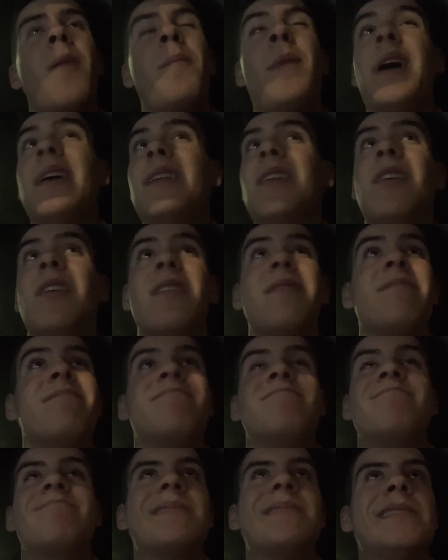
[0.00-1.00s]
But look,
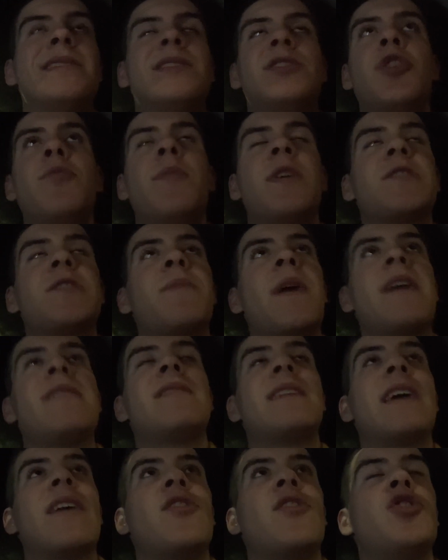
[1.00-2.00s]
too much space
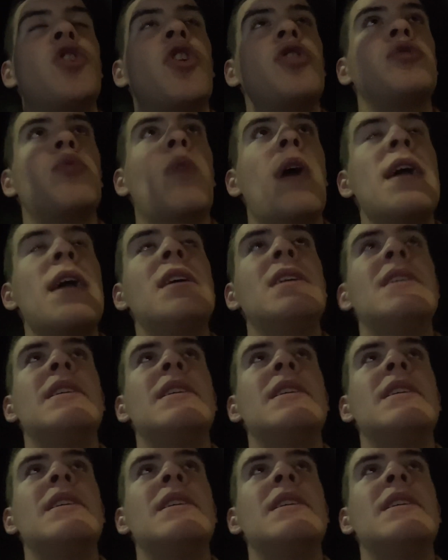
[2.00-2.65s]
to get the shot away.